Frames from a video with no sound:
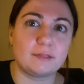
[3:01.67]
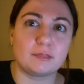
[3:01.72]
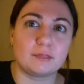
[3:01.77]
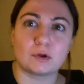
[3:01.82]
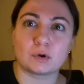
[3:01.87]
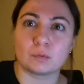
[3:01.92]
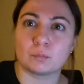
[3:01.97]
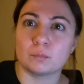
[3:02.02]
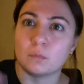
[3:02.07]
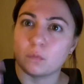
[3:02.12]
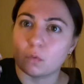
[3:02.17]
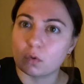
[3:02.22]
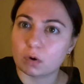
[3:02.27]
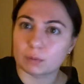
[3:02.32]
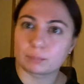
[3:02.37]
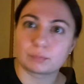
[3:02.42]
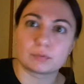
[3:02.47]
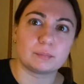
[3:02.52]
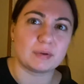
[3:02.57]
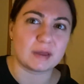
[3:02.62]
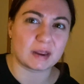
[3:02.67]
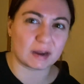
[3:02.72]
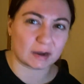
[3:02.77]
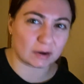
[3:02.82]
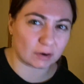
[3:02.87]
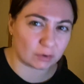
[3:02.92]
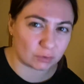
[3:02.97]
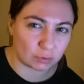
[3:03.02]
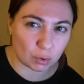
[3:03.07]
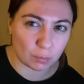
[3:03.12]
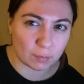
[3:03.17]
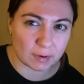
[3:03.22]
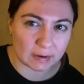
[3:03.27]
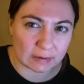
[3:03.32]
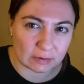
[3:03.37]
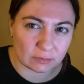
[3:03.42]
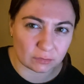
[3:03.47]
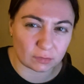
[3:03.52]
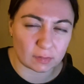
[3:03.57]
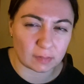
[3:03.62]
they're more prepared going
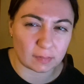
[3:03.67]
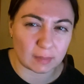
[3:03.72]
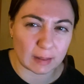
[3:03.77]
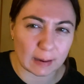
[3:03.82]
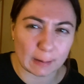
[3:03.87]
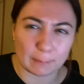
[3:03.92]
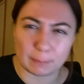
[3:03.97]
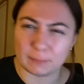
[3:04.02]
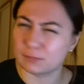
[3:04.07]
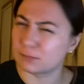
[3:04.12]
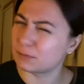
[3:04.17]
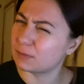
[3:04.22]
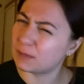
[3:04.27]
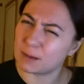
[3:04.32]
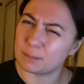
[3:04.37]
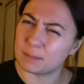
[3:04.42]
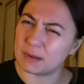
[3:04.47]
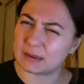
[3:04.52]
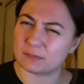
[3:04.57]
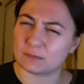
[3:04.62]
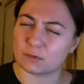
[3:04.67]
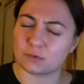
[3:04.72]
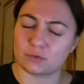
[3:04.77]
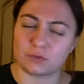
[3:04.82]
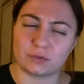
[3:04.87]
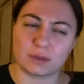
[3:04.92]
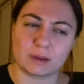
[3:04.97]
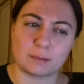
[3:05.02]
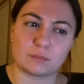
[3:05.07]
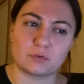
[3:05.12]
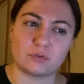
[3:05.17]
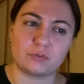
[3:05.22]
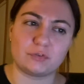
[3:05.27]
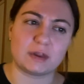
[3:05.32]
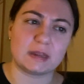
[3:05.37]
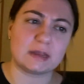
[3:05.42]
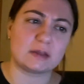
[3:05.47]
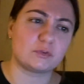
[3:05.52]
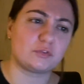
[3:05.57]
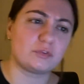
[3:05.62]
into the lab and they're not making the same
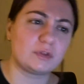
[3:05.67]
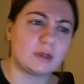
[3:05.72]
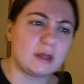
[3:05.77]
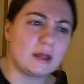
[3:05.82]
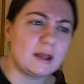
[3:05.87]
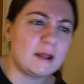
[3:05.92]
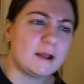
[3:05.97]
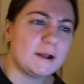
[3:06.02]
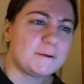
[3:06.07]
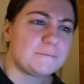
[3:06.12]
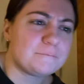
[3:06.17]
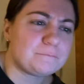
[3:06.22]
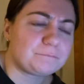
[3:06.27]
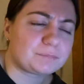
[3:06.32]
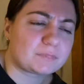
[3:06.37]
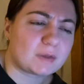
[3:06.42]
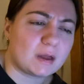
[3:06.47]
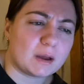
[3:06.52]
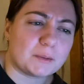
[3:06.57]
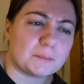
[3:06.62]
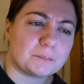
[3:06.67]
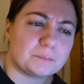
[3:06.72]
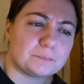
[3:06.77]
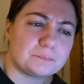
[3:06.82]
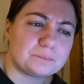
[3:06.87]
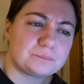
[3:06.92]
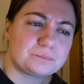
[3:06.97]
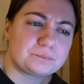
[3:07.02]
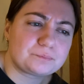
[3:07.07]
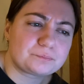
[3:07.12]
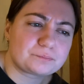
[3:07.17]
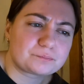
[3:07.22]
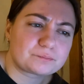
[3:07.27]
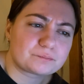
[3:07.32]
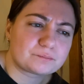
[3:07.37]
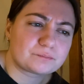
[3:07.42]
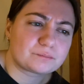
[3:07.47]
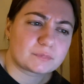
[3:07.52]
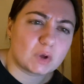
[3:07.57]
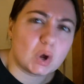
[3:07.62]
mistakes
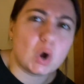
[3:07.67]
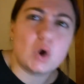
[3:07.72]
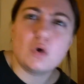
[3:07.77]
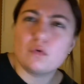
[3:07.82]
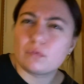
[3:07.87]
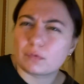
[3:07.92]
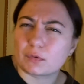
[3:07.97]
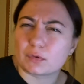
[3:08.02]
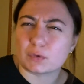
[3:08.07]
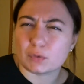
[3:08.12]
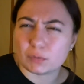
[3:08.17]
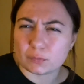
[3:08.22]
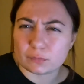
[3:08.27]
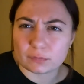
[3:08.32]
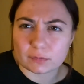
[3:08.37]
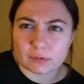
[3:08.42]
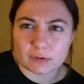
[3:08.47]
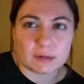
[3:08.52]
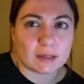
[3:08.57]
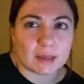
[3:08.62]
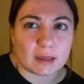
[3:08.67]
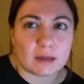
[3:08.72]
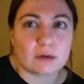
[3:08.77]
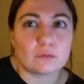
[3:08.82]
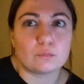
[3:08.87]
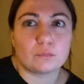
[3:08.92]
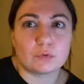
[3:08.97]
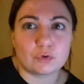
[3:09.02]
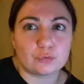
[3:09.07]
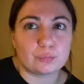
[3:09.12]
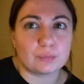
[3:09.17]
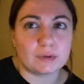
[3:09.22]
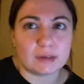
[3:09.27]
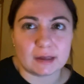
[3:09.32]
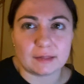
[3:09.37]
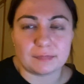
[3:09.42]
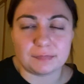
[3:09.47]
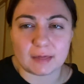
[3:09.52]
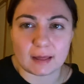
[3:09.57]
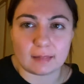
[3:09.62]
over and over again once we
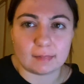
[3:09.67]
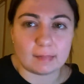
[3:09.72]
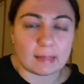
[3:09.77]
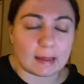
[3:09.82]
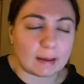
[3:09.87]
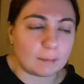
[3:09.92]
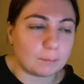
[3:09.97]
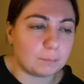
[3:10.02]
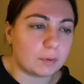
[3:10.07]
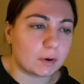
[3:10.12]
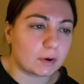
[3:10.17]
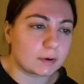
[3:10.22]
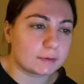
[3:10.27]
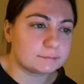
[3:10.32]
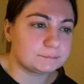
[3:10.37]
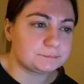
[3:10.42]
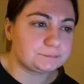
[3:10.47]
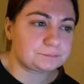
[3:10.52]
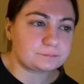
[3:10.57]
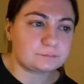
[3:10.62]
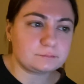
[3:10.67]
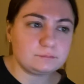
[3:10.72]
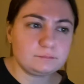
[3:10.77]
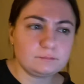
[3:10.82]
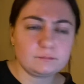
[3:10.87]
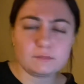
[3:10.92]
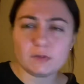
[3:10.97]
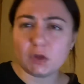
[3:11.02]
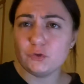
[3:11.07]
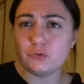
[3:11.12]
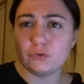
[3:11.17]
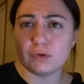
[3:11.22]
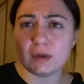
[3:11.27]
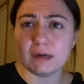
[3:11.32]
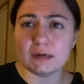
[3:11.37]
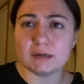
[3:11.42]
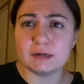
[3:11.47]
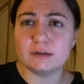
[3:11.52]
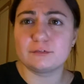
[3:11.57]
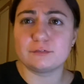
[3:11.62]
hit that lab part. So
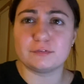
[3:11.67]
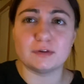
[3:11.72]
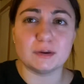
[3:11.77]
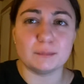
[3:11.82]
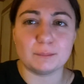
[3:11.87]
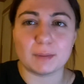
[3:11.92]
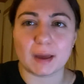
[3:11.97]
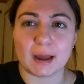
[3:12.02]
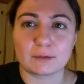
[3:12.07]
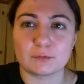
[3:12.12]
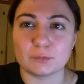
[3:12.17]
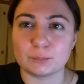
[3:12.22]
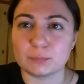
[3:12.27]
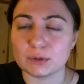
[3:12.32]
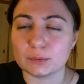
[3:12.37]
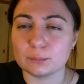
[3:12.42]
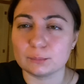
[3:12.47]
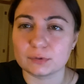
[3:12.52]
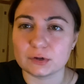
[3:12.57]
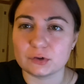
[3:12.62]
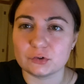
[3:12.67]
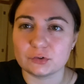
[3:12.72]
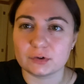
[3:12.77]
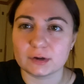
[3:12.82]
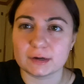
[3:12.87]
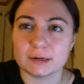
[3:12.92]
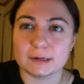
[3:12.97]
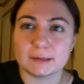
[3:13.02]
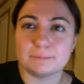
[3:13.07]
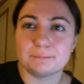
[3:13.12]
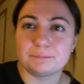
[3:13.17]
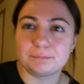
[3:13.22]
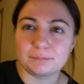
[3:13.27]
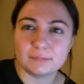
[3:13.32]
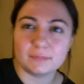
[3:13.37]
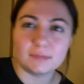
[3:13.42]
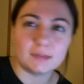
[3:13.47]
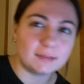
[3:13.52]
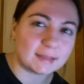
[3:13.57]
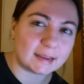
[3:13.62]
any feedback would be appreciated.
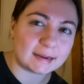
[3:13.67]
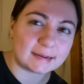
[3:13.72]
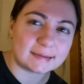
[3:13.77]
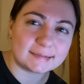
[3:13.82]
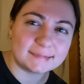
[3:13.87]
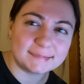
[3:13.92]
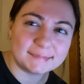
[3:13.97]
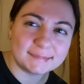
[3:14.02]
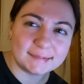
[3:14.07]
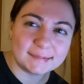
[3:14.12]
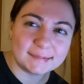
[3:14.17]
Thanks.